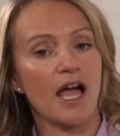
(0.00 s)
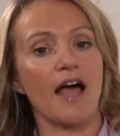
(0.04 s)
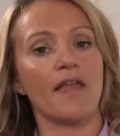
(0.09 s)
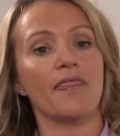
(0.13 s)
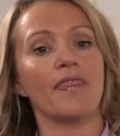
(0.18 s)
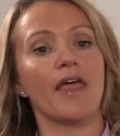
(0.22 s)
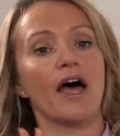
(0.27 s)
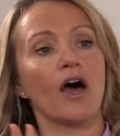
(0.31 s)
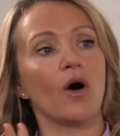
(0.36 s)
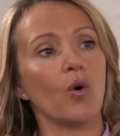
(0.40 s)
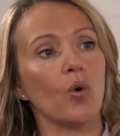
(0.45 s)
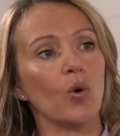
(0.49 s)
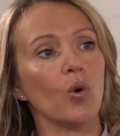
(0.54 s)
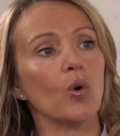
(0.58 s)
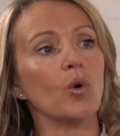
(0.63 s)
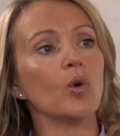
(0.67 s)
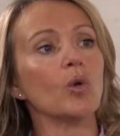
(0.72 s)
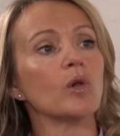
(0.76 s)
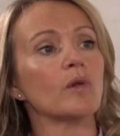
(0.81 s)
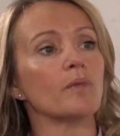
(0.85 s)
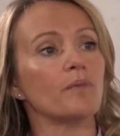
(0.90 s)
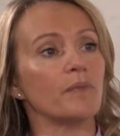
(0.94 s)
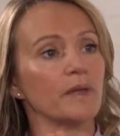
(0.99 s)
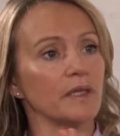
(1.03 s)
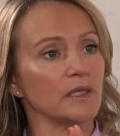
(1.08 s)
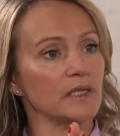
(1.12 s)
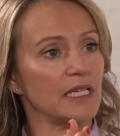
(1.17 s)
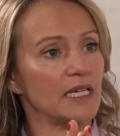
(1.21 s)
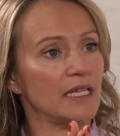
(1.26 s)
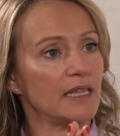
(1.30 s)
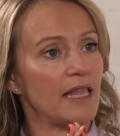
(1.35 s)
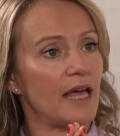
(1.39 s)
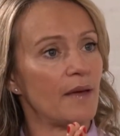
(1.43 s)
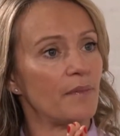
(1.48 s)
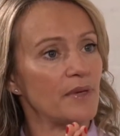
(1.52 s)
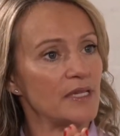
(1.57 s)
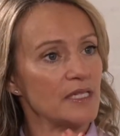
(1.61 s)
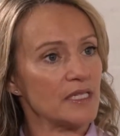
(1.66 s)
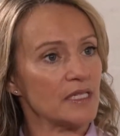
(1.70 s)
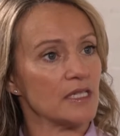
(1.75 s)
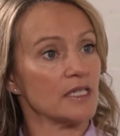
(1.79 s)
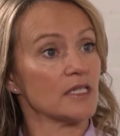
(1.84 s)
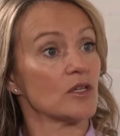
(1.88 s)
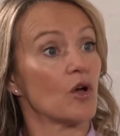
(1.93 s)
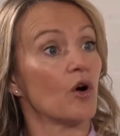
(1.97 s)
and they're all building their
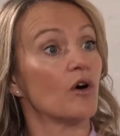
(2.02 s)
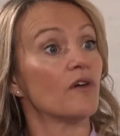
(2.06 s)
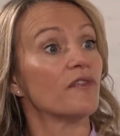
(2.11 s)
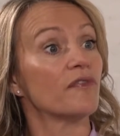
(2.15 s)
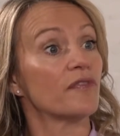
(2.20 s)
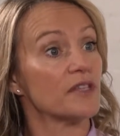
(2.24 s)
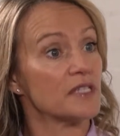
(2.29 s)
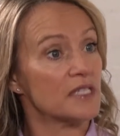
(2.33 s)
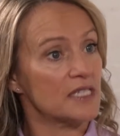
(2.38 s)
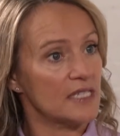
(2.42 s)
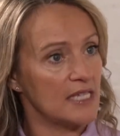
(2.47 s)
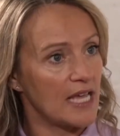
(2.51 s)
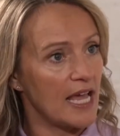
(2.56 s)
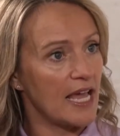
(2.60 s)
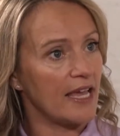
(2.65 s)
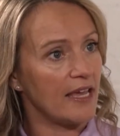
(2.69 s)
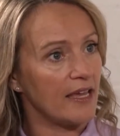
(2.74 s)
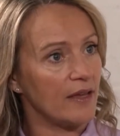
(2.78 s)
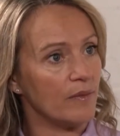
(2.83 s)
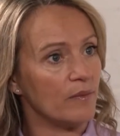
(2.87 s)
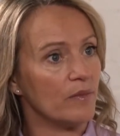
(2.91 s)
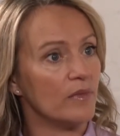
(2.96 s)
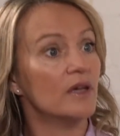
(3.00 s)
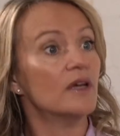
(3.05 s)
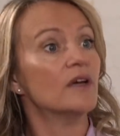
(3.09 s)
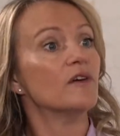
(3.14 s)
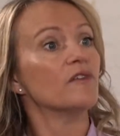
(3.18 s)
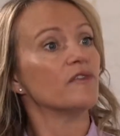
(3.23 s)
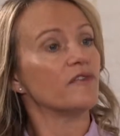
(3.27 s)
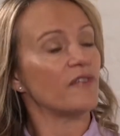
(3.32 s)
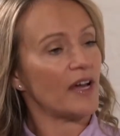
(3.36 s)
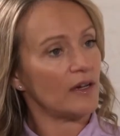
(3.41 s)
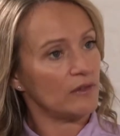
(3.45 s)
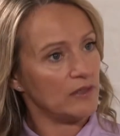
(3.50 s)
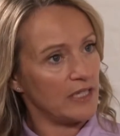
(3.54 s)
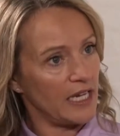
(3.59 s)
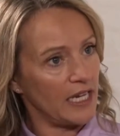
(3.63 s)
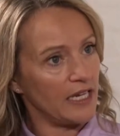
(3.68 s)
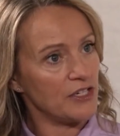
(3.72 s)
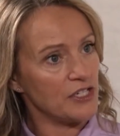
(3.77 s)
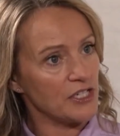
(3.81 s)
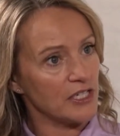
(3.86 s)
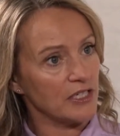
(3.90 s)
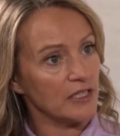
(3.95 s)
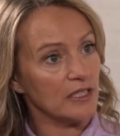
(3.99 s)
business off the same
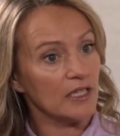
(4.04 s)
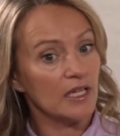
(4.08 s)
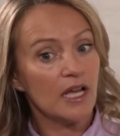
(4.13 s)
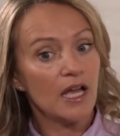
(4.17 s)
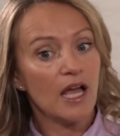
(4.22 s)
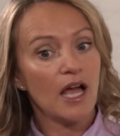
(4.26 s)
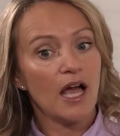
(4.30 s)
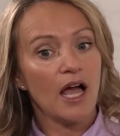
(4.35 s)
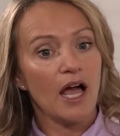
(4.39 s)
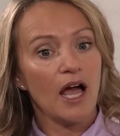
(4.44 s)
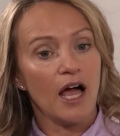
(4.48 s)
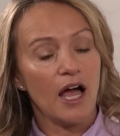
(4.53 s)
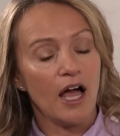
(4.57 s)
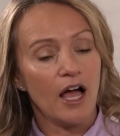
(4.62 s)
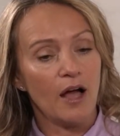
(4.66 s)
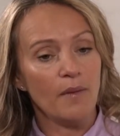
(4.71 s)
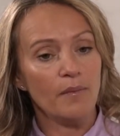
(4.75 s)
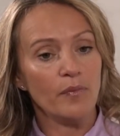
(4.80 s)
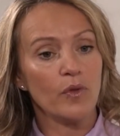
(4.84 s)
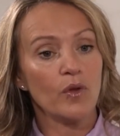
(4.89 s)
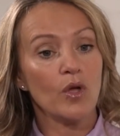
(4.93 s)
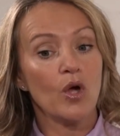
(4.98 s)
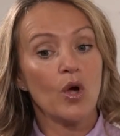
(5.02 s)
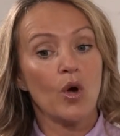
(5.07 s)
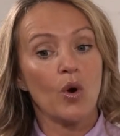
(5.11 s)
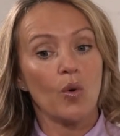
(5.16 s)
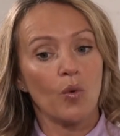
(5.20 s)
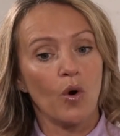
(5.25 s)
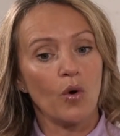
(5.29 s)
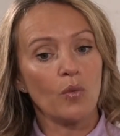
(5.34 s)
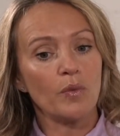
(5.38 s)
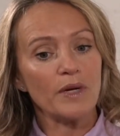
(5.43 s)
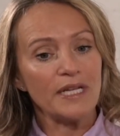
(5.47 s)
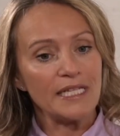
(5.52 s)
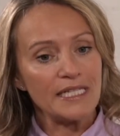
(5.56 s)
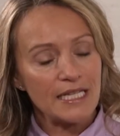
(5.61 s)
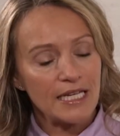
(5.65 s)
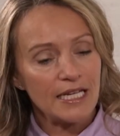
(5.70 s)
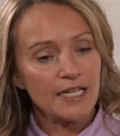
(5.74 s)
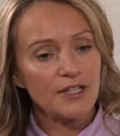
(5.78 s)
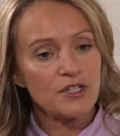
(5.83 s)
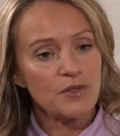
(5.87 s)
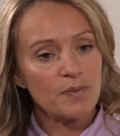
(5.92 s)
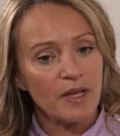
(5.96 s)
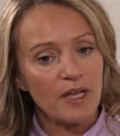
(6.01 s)
foundation. What we
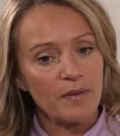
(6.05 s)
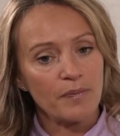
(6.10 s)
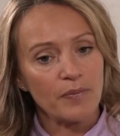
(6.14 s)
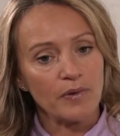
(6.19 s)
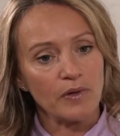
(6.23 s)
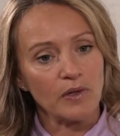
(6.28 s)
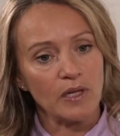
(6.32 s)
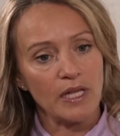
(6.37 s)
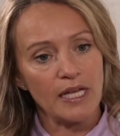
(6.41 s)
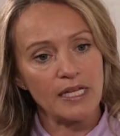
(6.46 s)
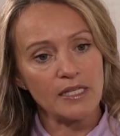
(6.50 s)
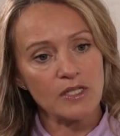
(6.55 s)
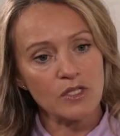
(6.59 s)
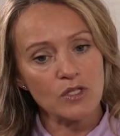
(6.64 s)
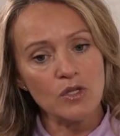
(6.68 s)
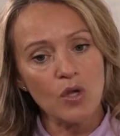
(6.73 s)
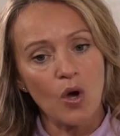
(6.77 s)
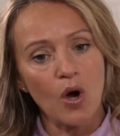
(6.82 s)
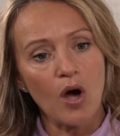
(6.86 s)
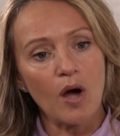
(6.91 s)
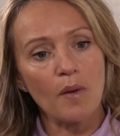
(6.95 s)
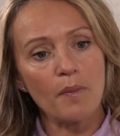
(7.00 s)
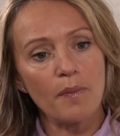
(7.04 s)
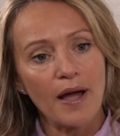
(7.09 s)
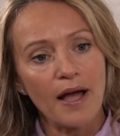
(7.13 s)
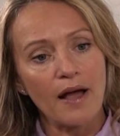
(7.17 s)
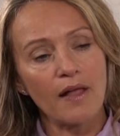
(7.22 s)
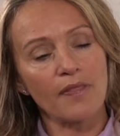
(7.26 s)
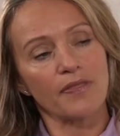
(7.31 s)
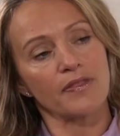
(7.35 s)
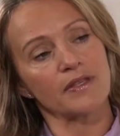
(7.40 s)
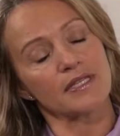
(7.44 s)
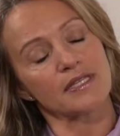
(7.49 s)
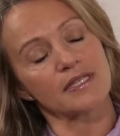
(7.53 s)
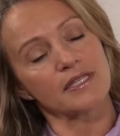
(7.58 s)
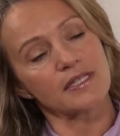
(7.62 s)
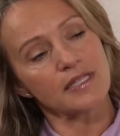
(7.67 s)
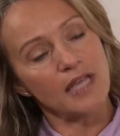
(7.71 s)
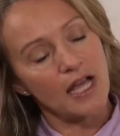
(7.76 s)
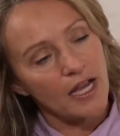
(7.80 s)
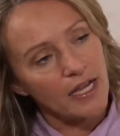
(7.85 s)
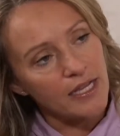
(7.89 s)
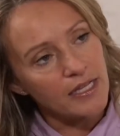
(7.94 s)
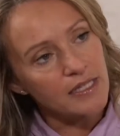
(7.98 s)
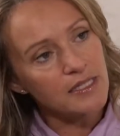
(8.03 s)
teach people, it's not about the
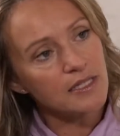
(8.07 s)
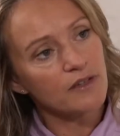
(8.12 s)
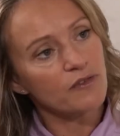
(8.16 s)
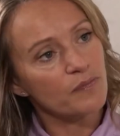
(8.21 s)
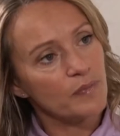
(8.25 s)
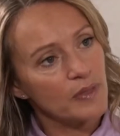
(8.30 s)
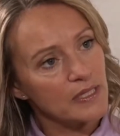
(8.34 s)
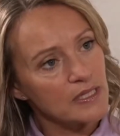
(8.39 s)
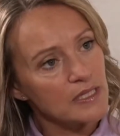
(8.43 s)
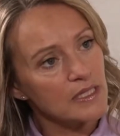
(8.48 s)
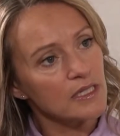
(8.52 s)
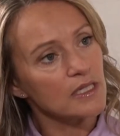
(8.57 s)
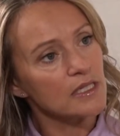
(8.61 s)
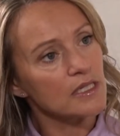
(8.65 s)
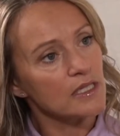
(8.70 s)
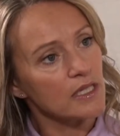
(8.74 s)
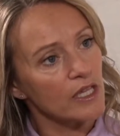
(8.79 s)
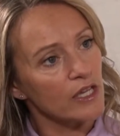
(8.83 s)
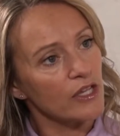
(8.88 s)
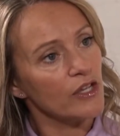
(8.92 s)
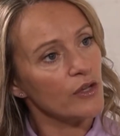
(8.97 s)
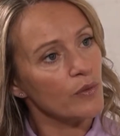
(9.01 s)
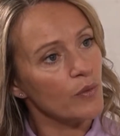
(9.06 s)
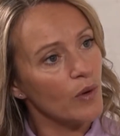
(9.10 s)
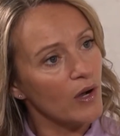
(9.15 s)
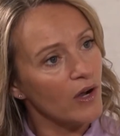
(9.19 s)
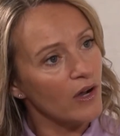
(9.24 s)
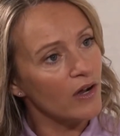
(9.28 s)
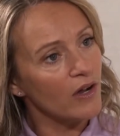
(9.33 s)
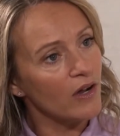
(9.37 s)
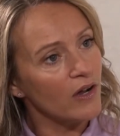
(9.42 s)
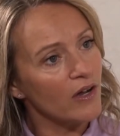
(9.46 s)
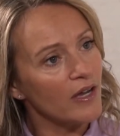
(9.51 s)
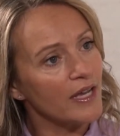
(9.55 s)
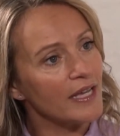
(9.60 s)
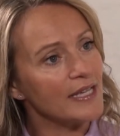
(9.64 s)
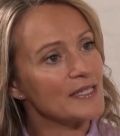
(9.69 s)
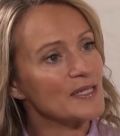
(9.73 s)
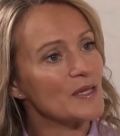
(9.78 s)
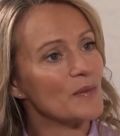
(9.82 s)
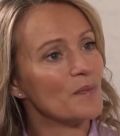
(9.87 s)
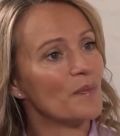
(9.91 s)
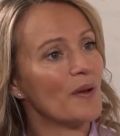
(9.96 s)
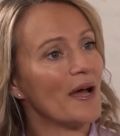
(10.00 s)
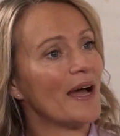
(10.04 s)
size of business that you are, it's
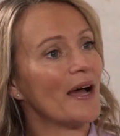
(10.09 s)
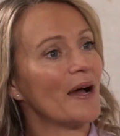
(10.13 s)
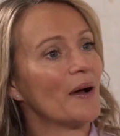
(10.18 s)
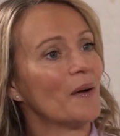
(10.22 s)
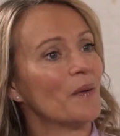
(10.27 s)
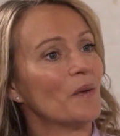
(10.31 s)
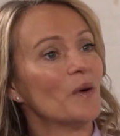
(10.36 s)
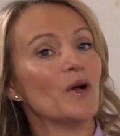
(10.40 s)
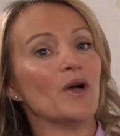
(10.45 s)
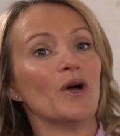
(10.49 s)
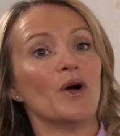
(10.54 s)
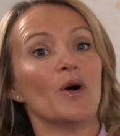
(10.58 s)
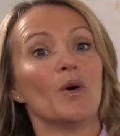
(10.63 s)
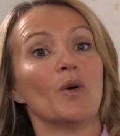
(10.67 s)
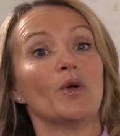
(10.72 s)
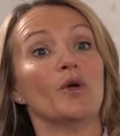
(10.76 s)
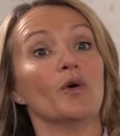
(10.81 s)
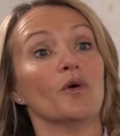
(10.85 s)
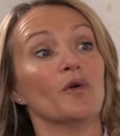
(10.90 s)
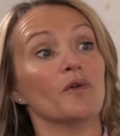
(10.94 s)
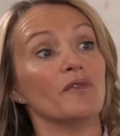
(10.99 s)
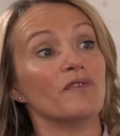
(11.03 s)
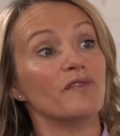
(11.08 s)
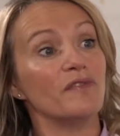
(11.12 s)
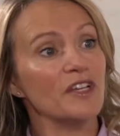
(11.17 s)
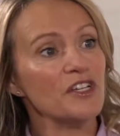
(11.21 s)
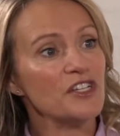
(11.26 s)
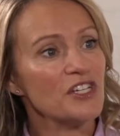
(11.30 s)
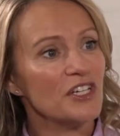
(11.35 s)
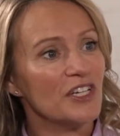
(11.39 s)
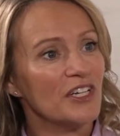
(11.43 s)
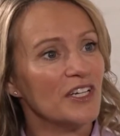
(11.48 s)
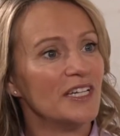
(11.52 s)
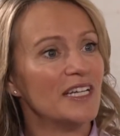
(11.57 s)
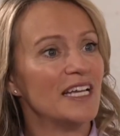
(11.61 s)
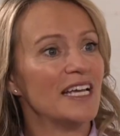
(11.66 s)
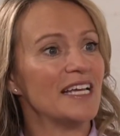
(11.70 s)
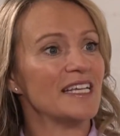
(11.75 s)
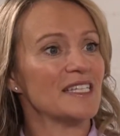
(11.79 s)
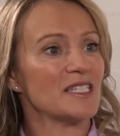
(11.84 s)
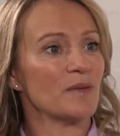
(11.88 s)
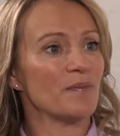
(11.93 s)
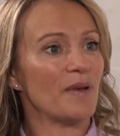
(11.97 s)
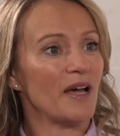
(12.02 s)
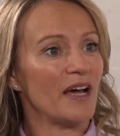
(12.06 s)
about your vision,
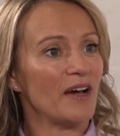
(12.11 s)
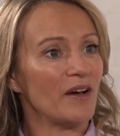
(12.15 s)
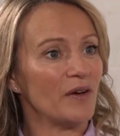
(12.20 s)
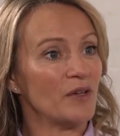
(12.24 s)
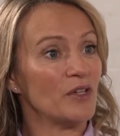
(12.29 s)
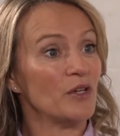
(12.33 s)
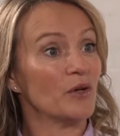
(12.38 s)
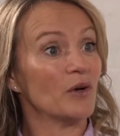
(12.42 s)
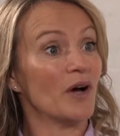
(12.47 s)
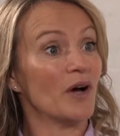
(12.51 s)
it's about your